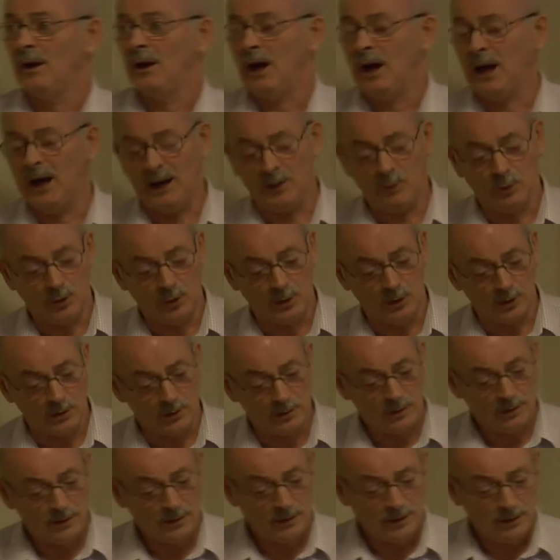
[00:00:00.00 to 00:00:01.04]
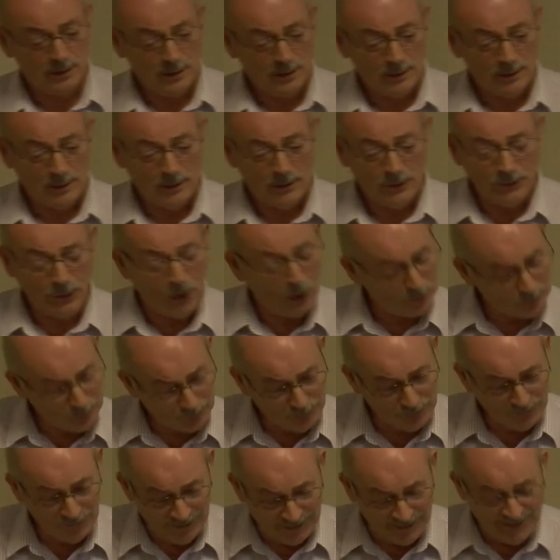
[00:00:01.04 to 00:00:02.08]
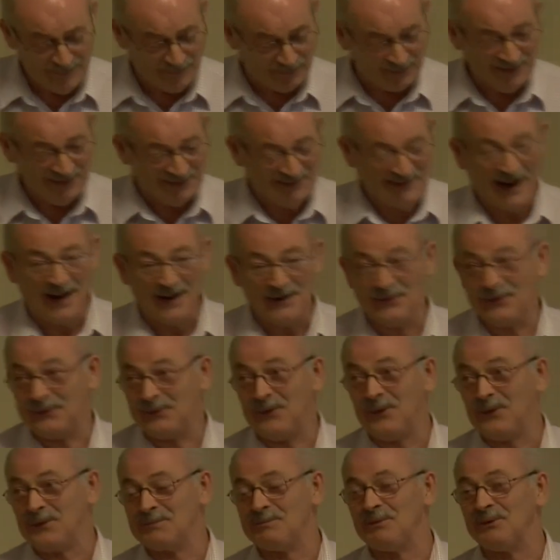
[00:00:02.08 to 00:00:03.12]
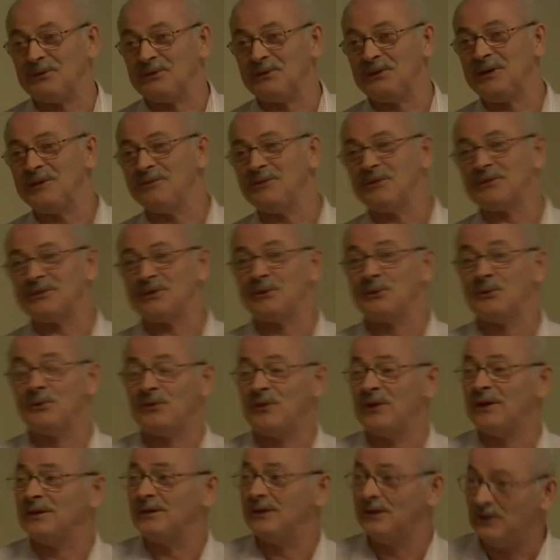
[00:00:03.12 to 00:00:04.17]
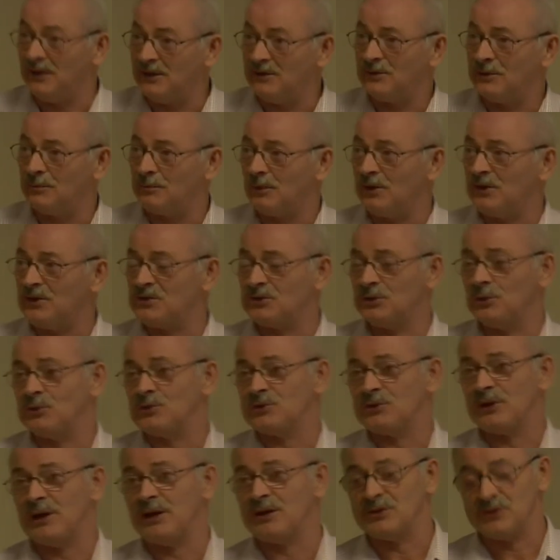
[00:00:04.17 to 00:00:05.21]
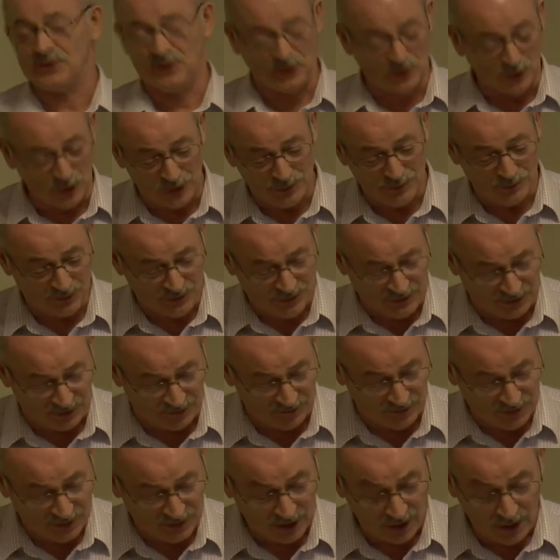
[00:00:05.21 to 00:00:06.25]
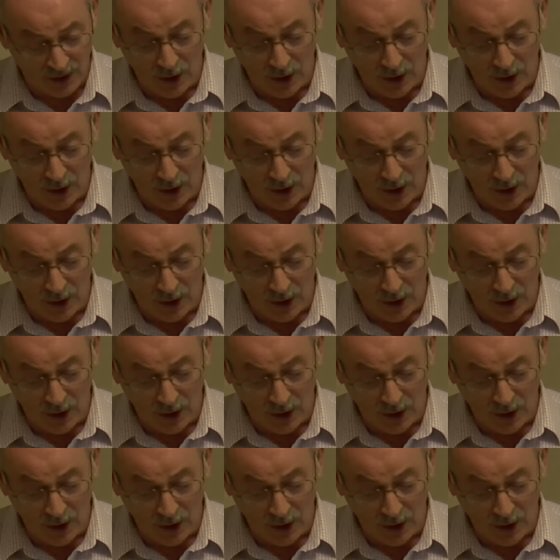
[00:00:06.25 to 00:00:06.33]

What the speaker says: I will not really preach that in a gospel service. I don't think you need to preach those things in a gospel service.